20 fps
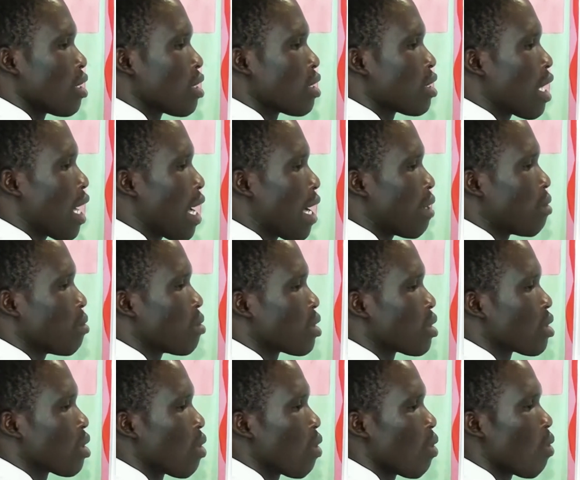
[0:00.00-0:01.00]

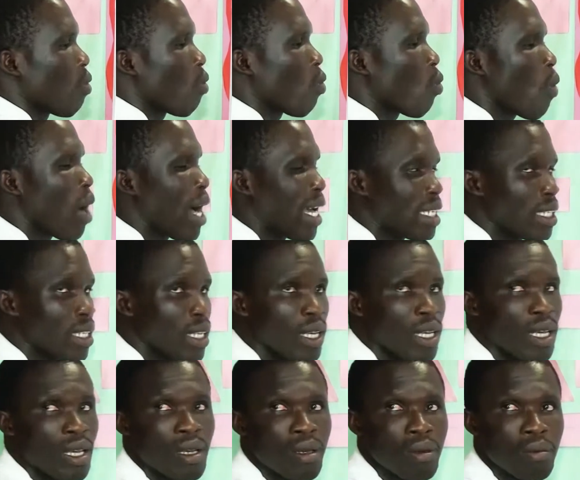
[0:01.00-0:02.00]
times 1,
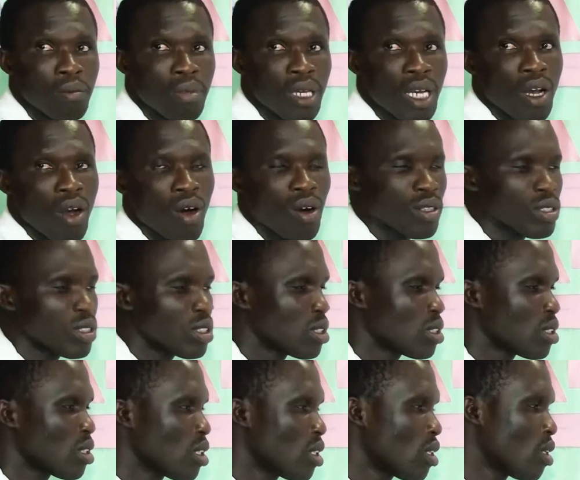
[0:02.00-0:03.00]

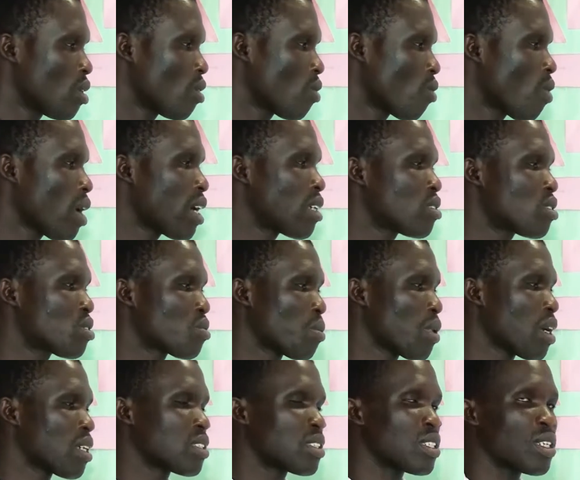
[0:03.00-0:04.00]
because y raised to
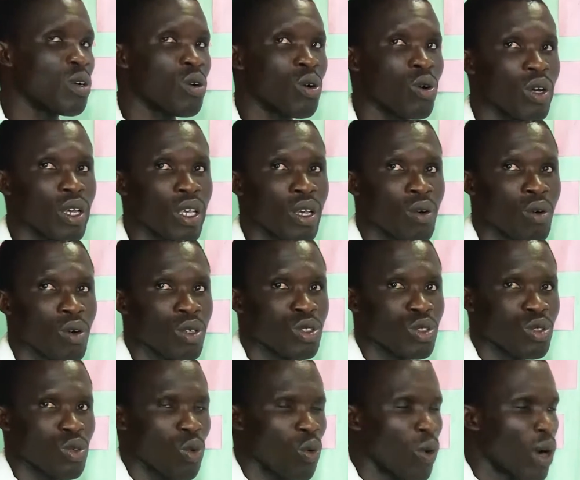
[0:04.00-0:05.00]
power 0 equals
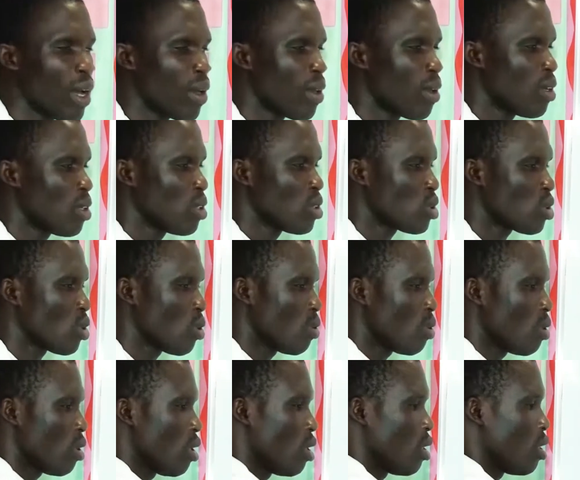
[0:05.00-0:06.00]
to 1. So
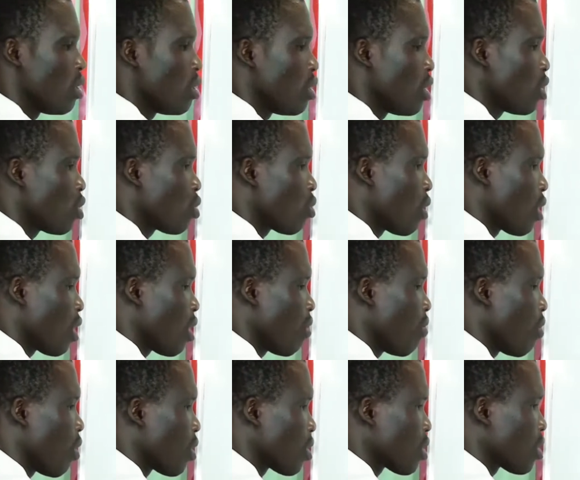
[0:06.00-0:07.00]
this will
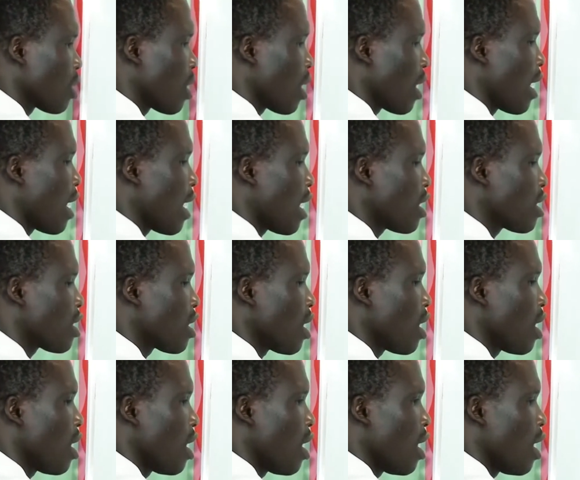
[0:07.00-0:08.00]
give us 8
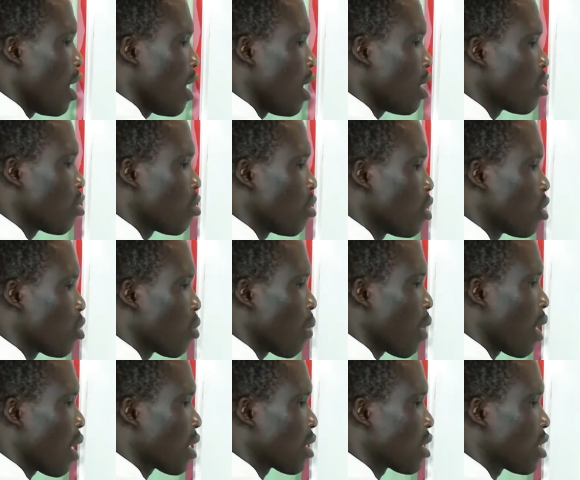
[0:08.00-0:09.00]
x raised to
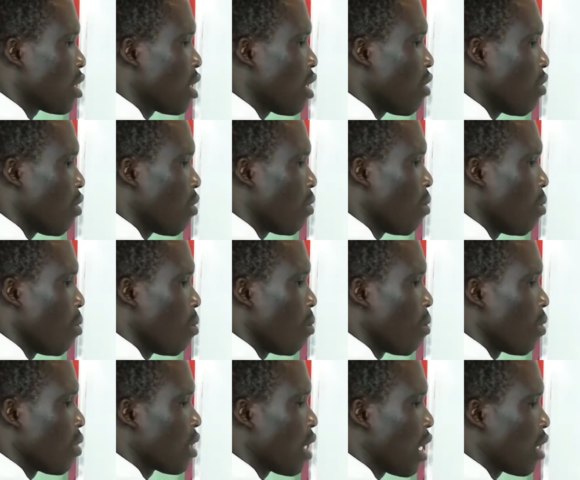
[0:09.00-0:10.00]
power 7
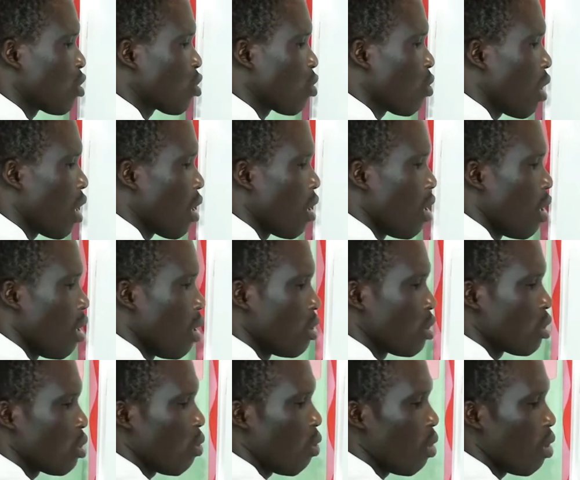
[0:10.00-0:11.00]
times 1.
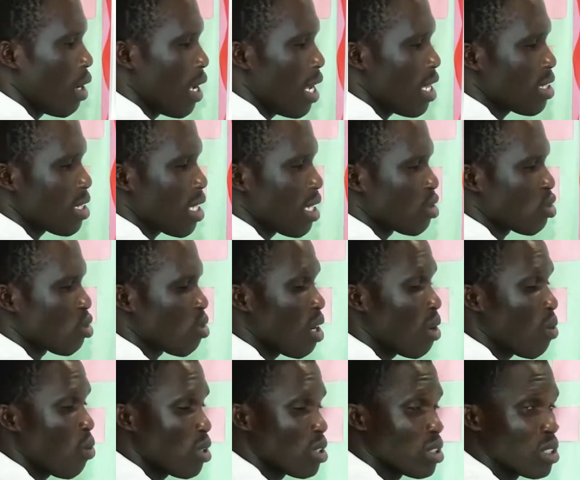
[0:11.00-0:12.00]
So 8 times
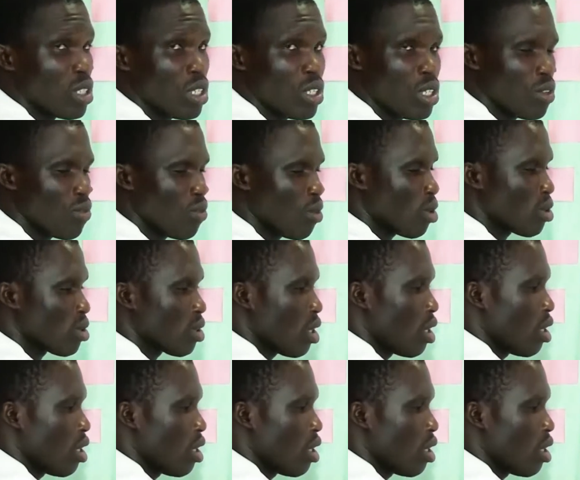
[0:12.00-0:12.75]
1 will still give us